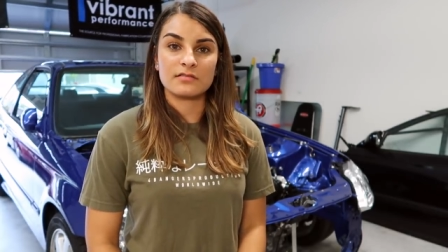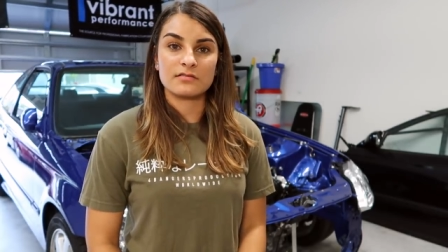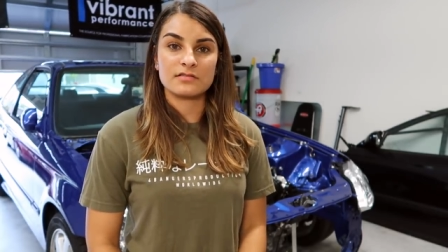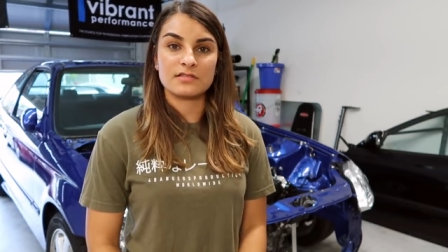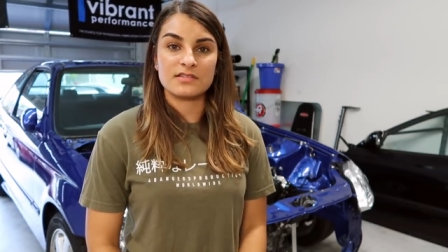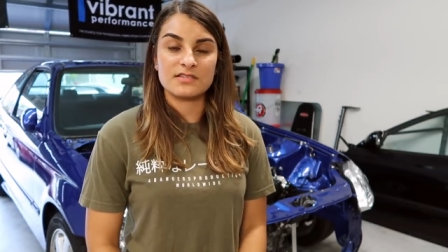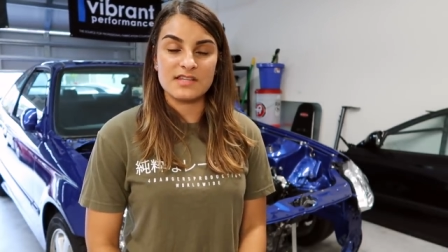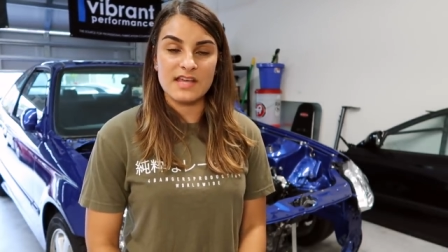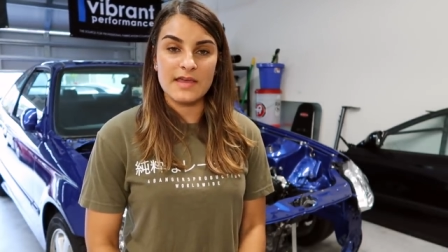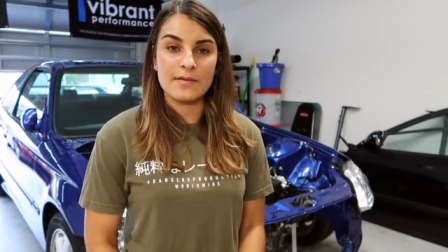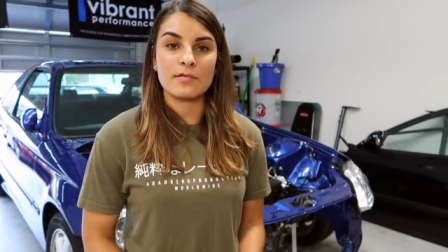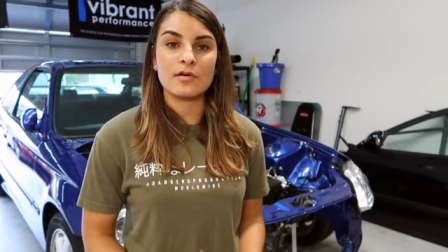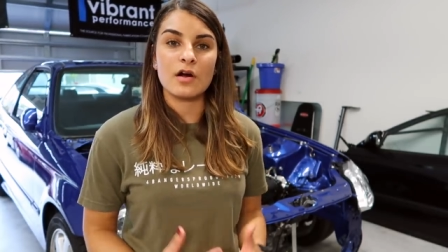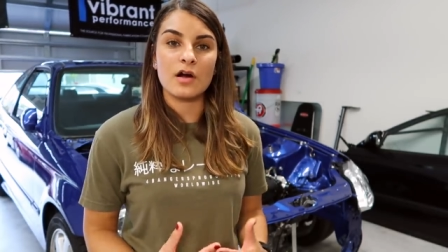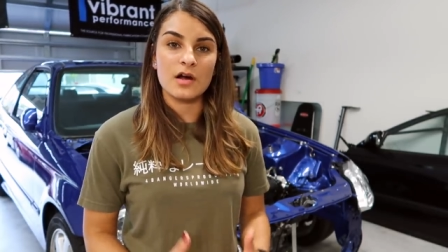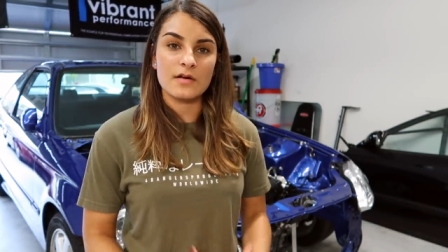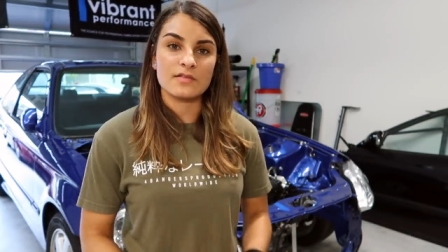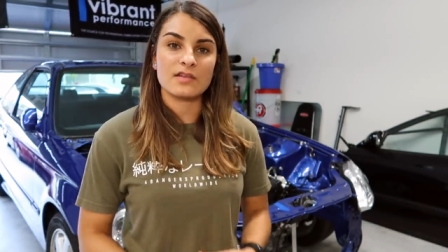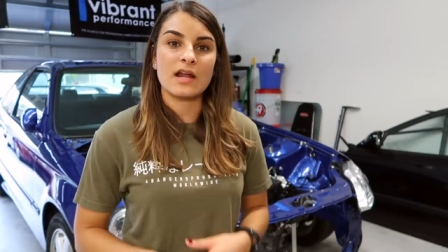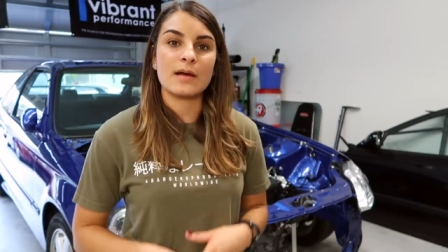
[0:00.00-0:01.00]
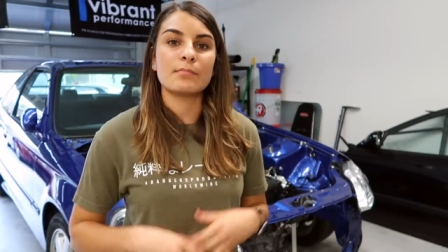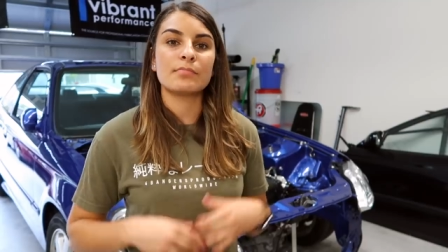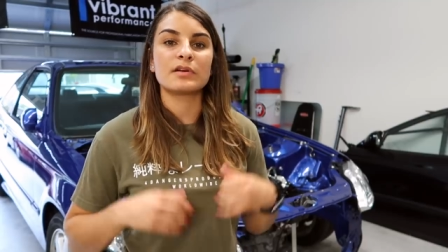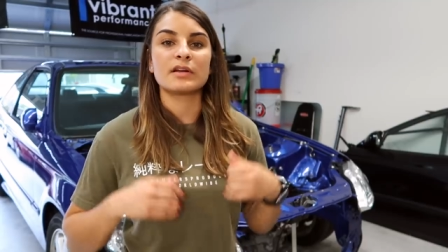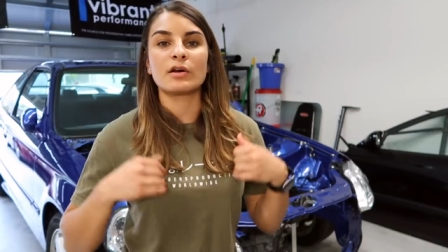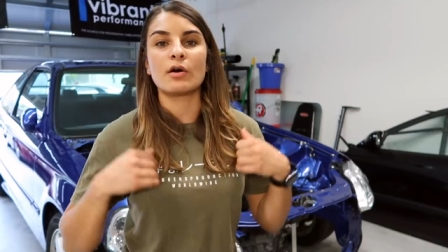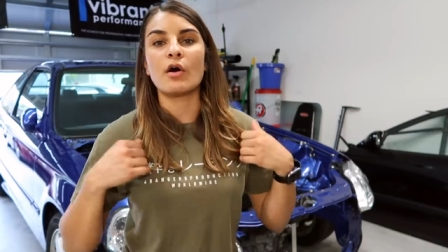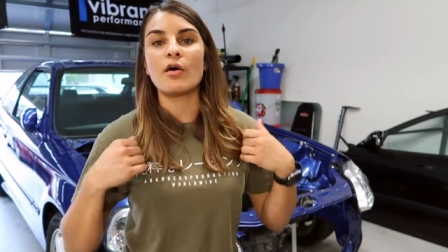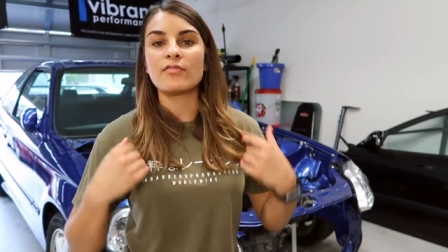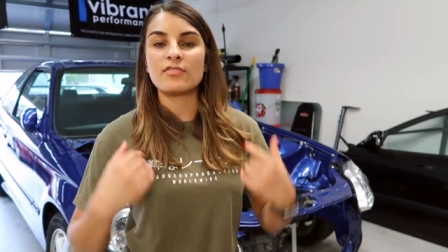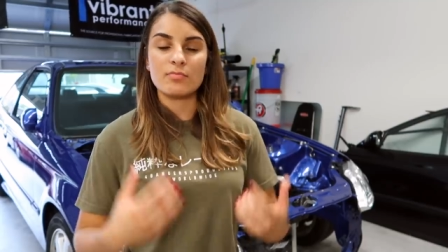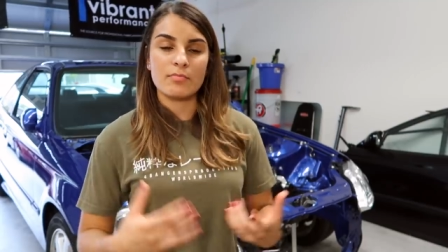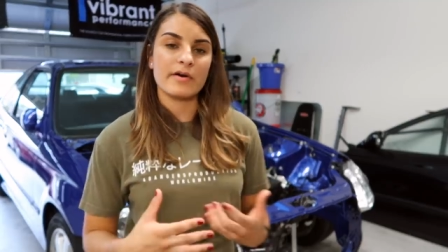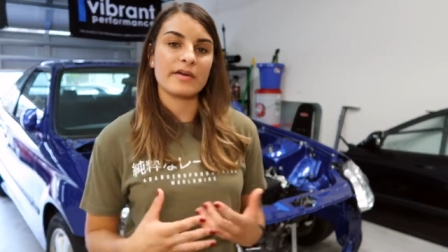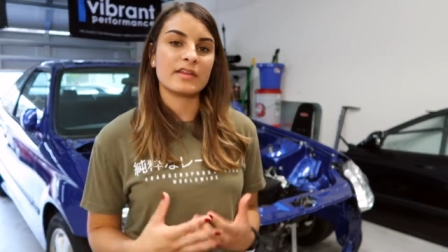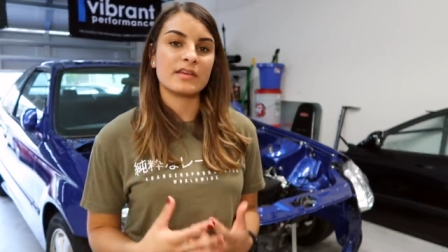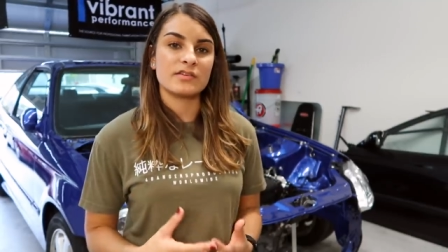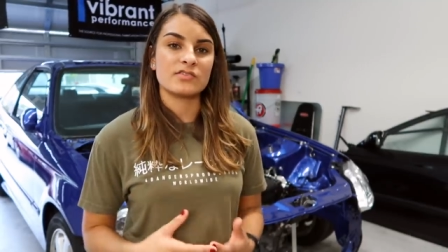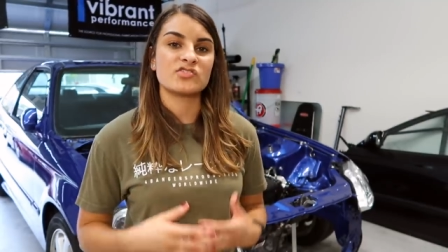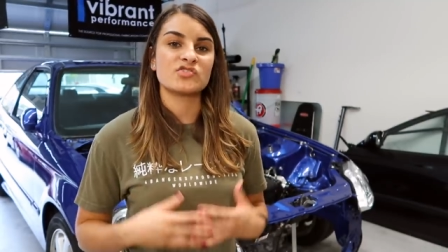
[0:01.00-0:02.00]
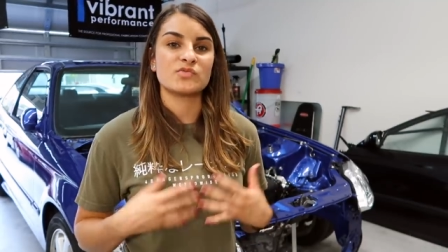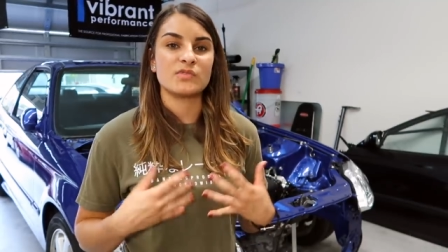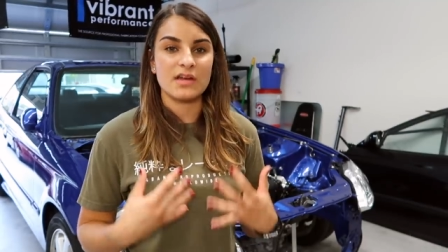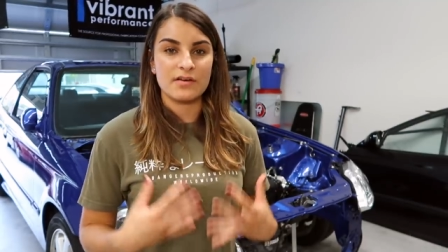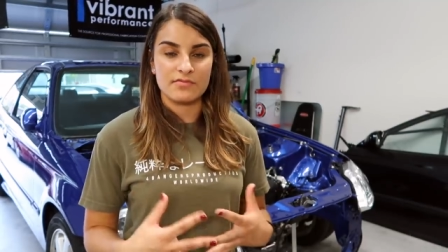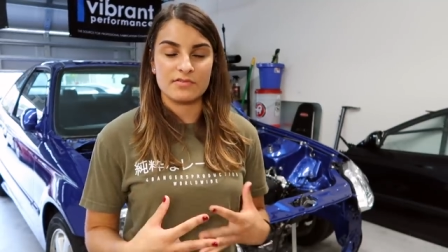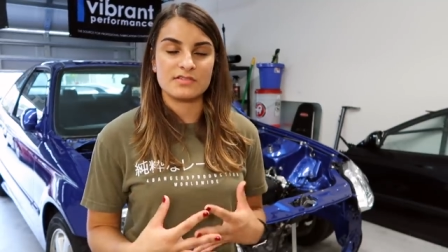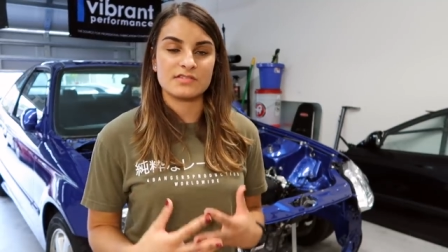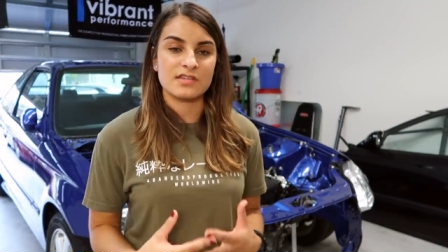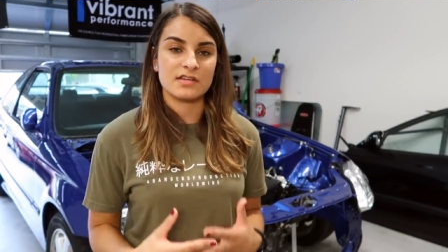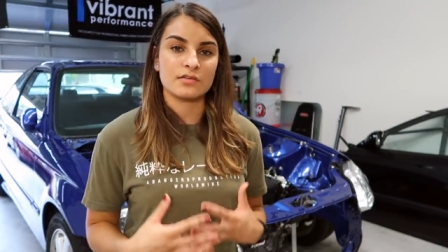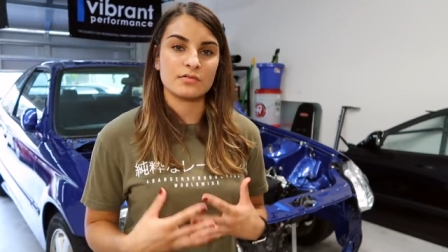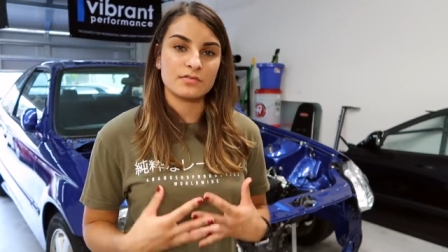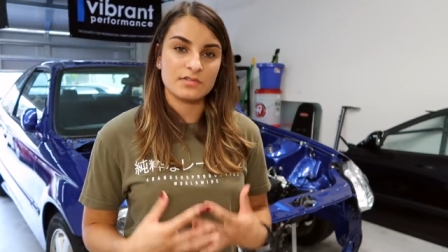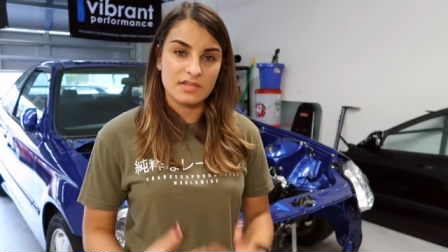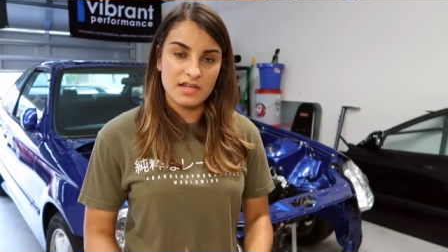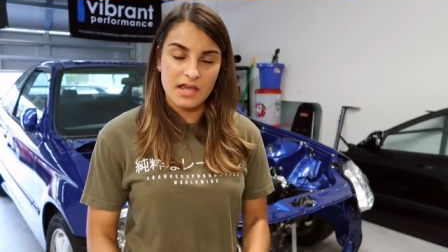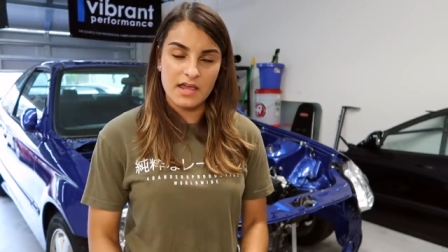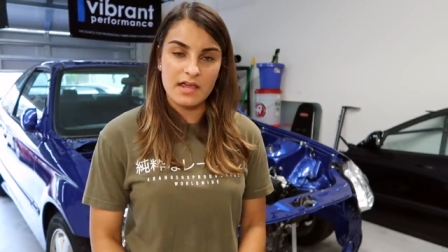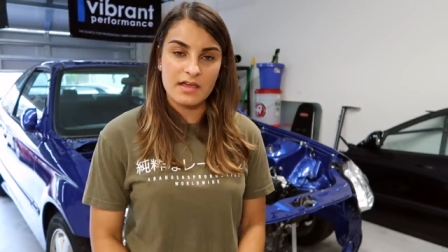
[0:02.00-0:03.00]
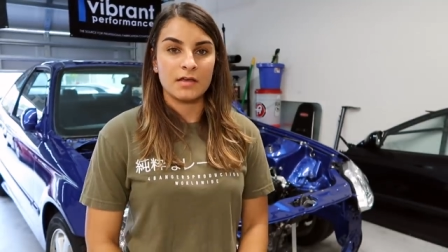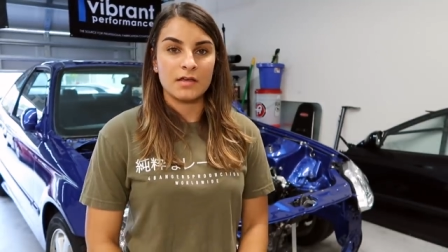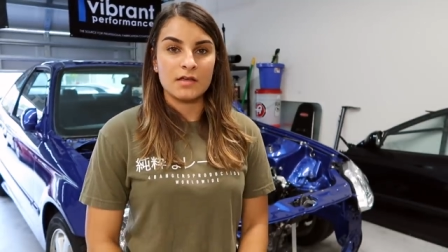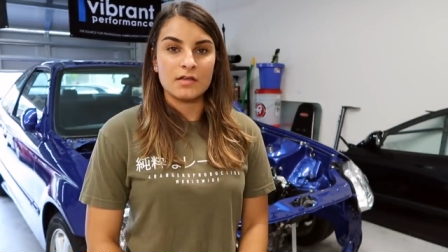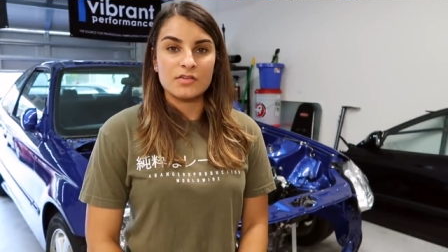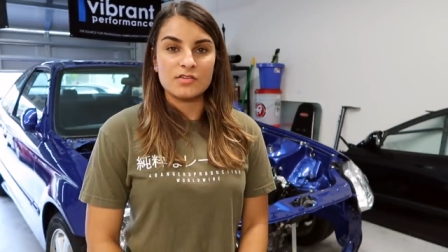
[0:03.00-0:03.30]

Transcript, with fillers: the same car that I'm putting all the money into every single day.